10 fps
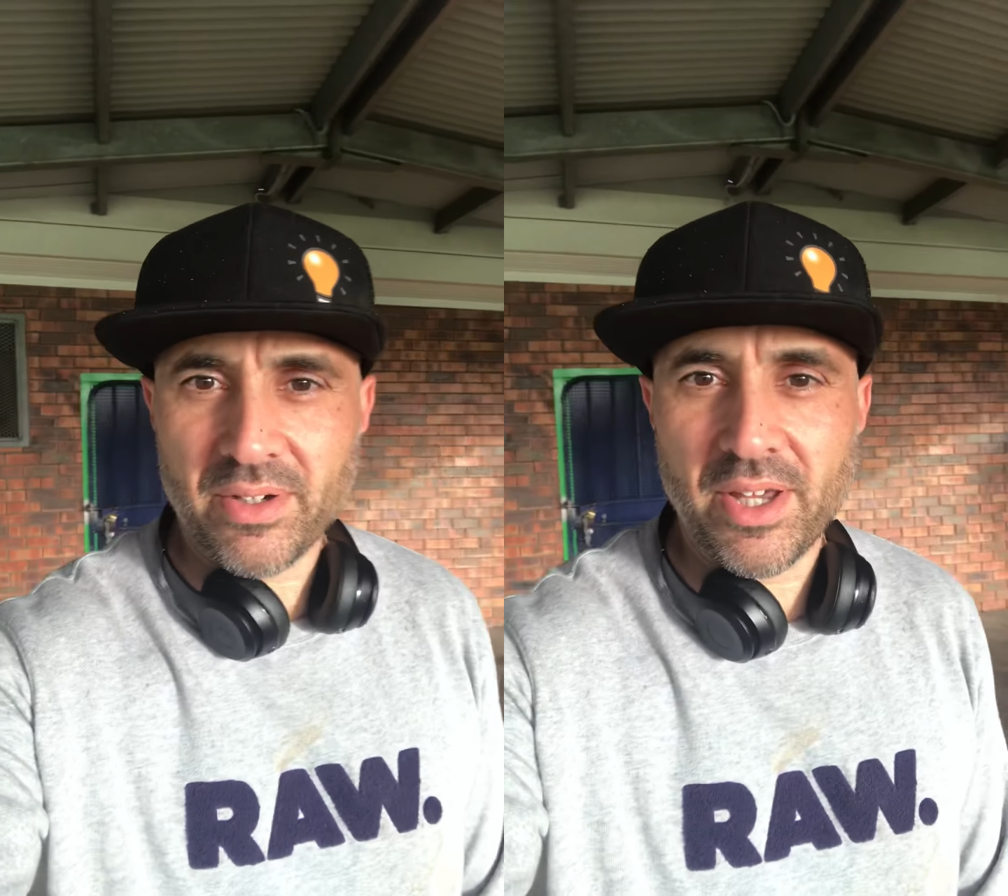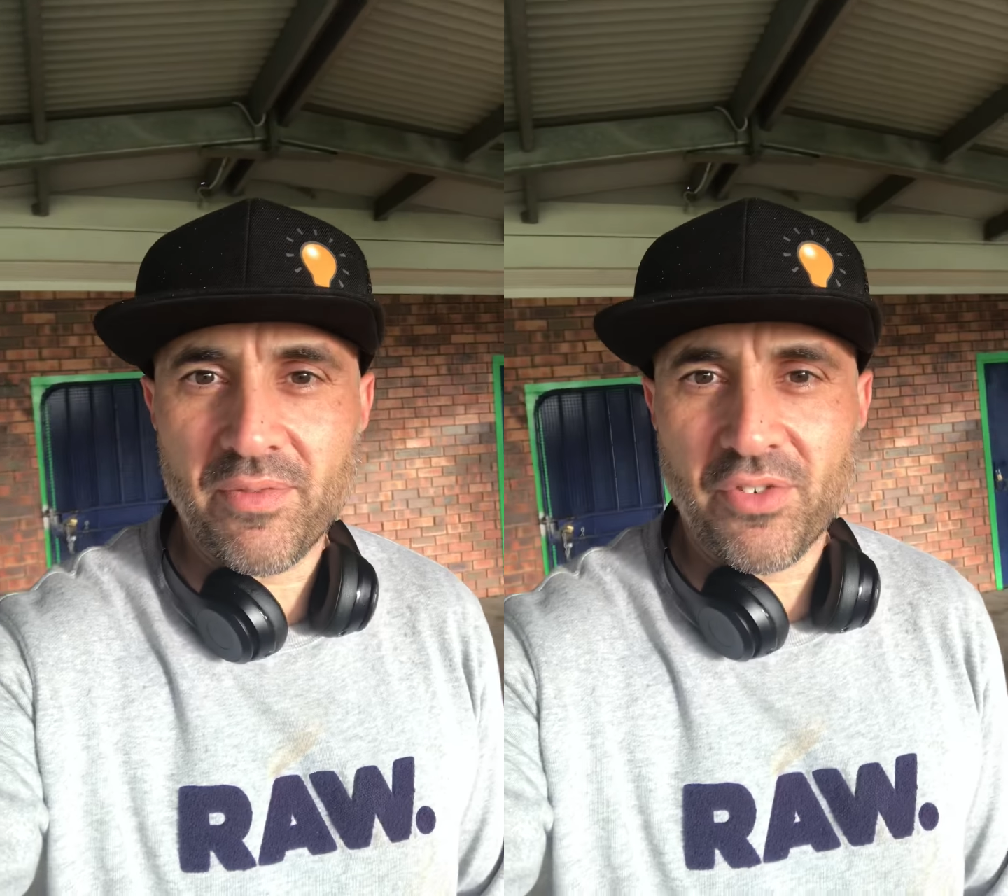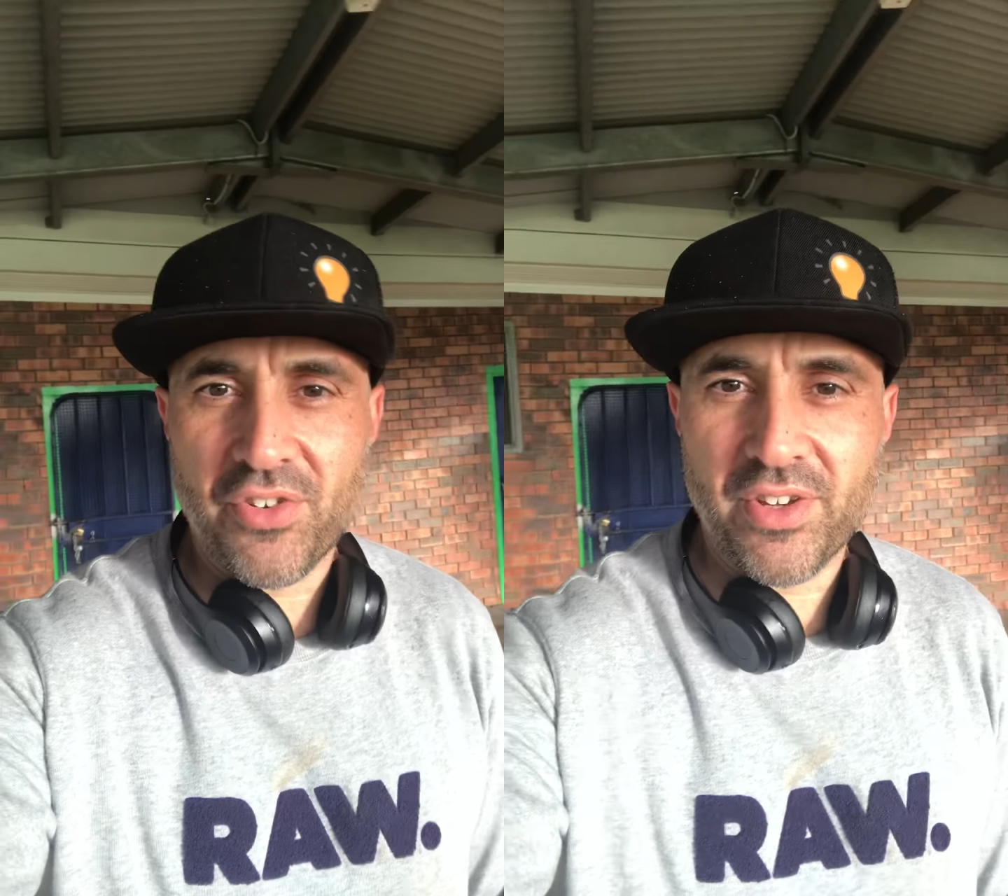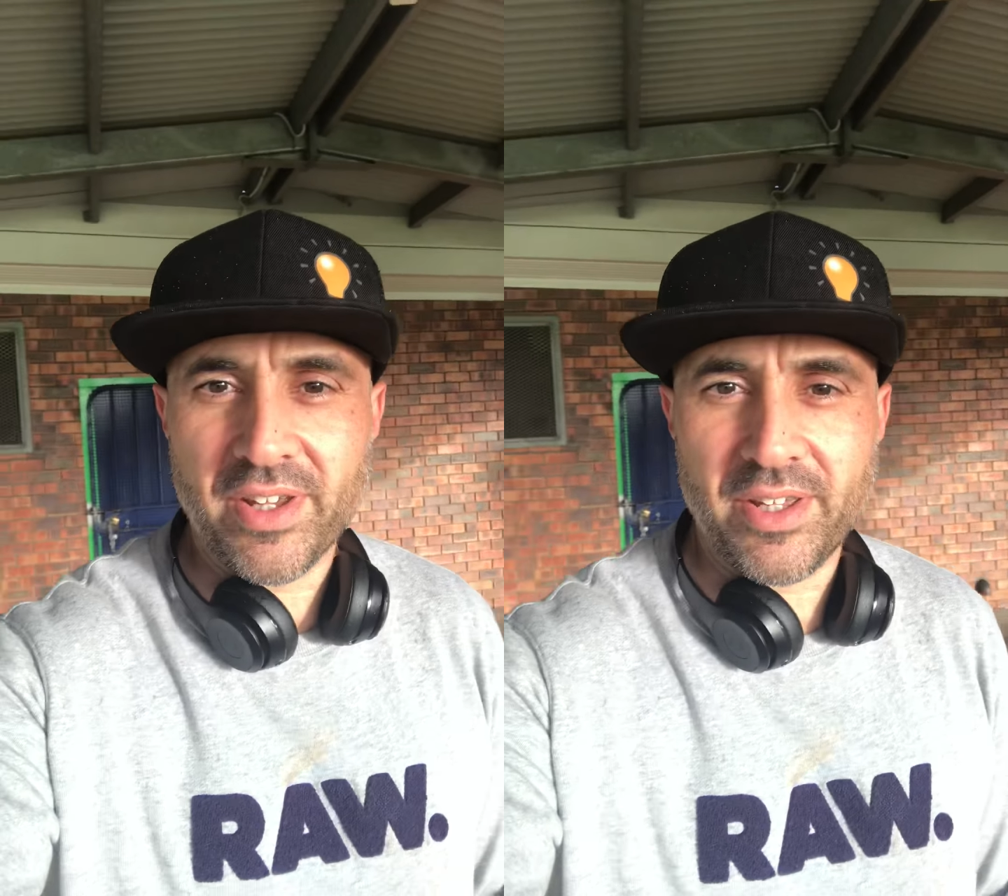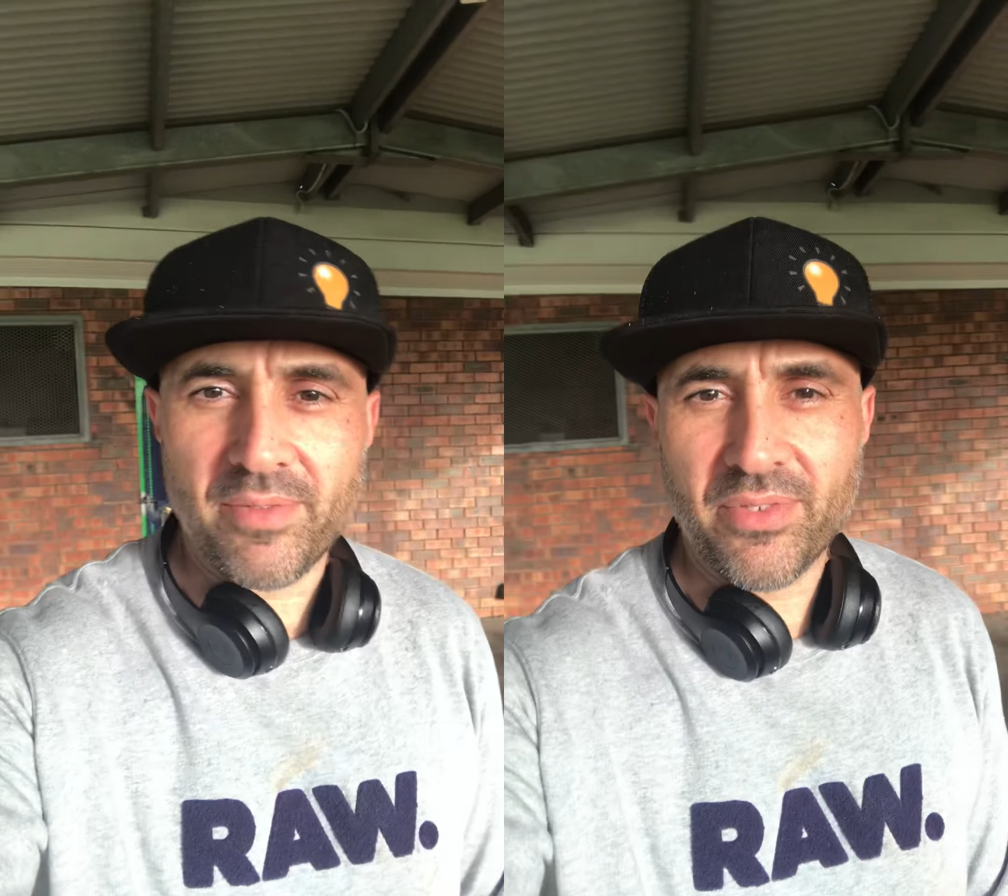haven't
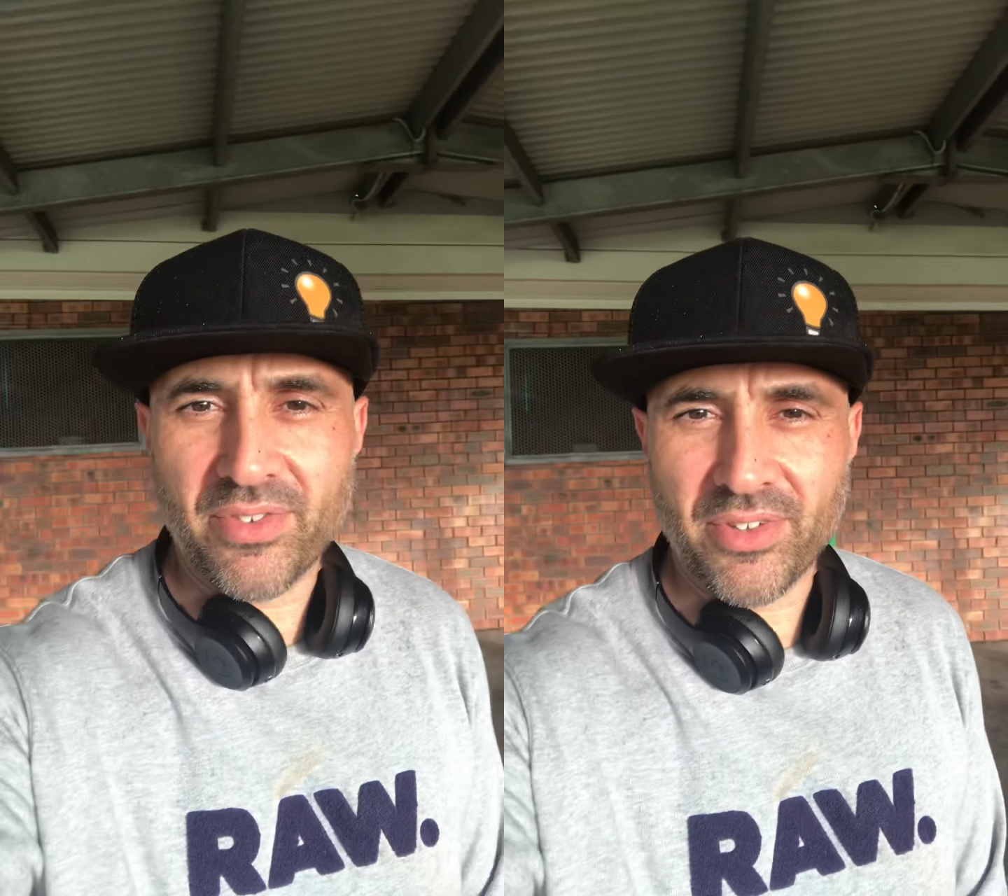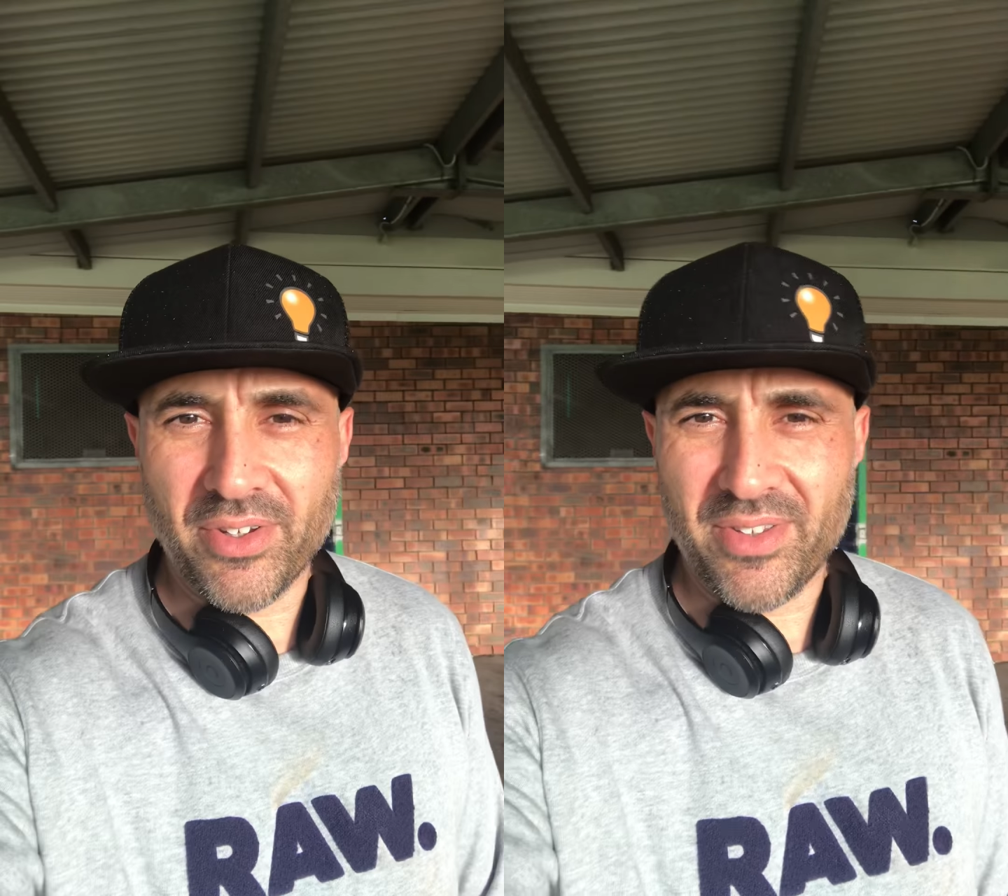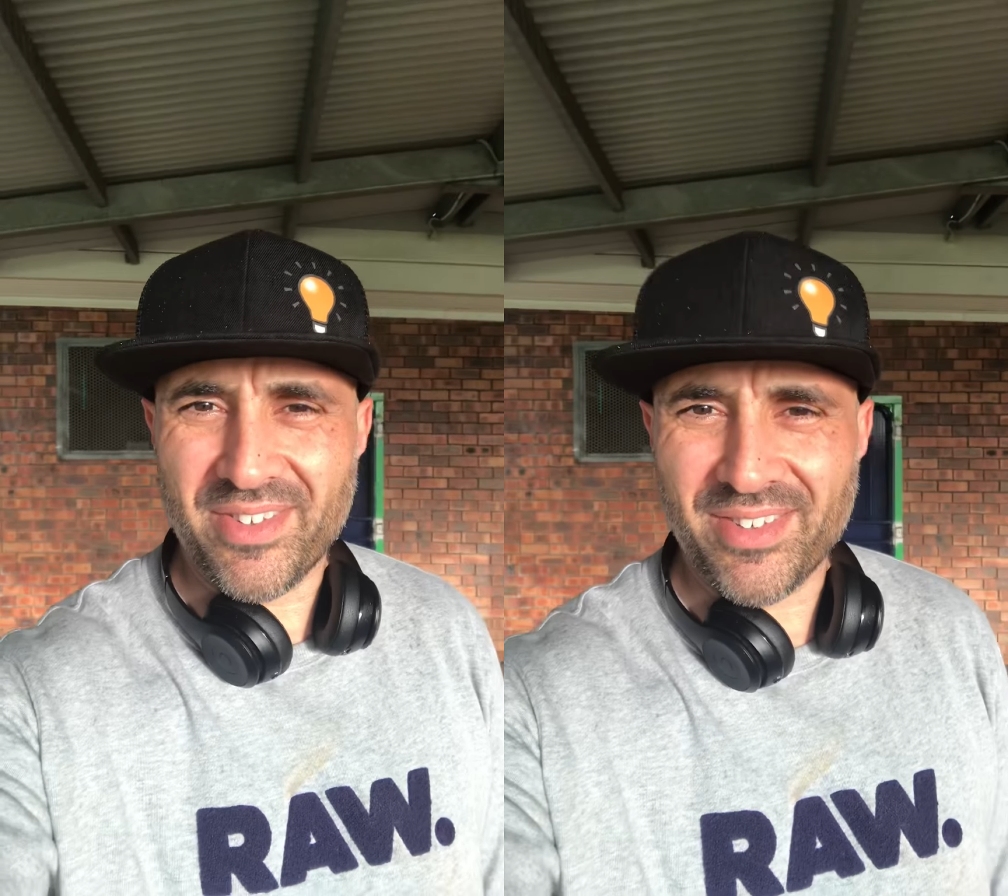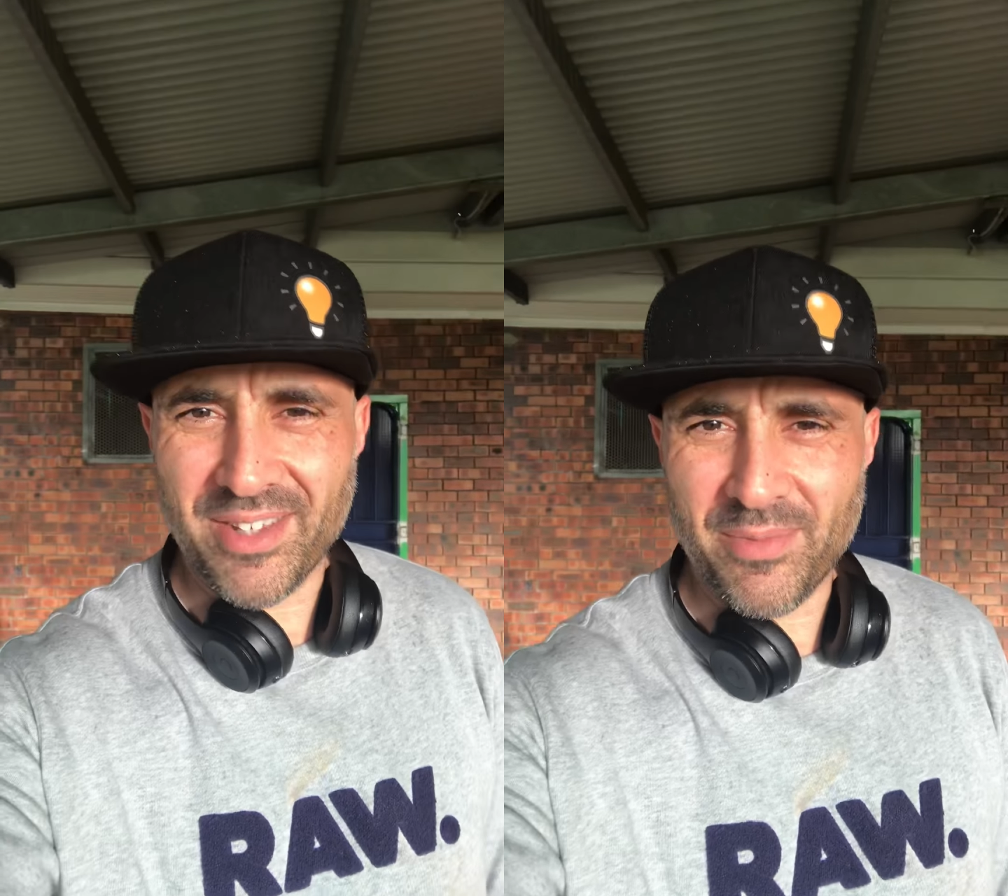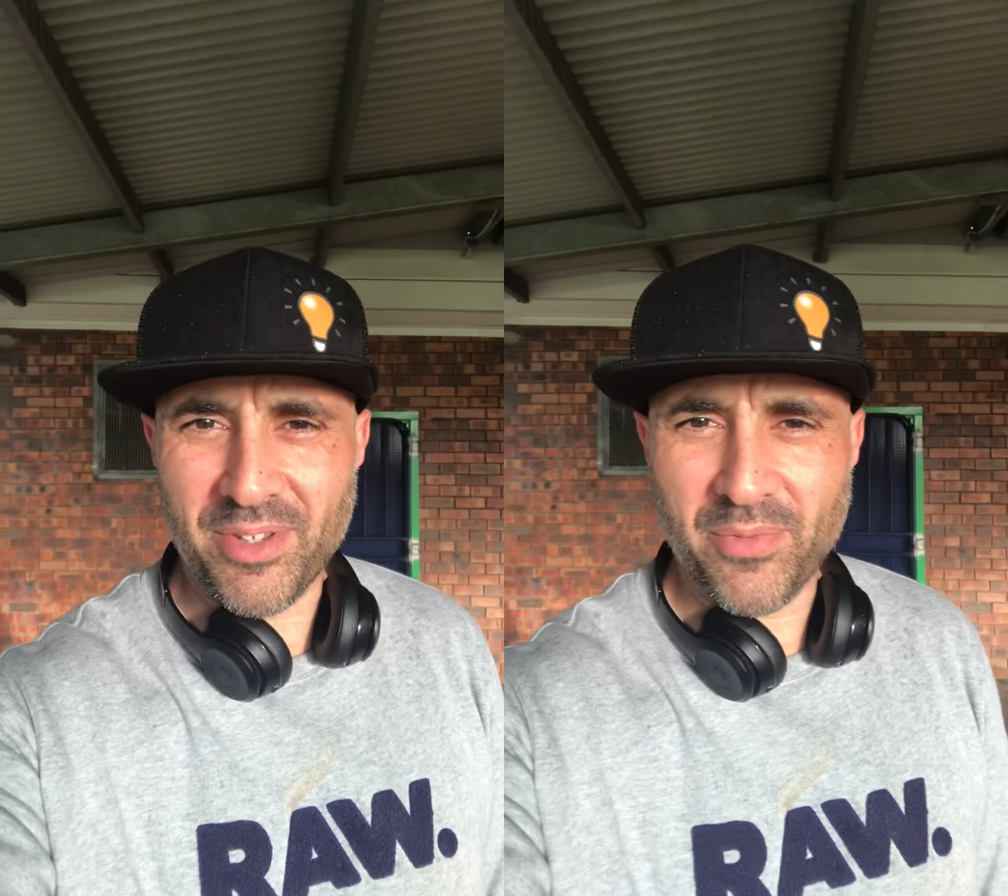shaved, so it's
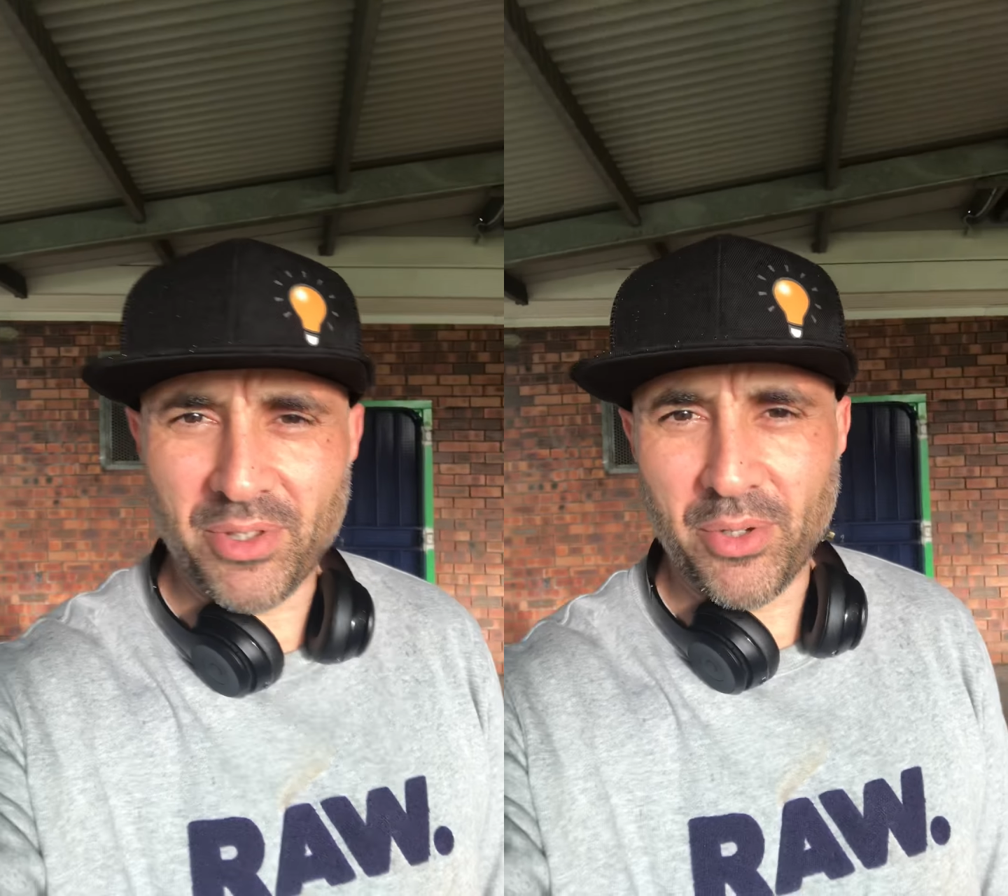definitely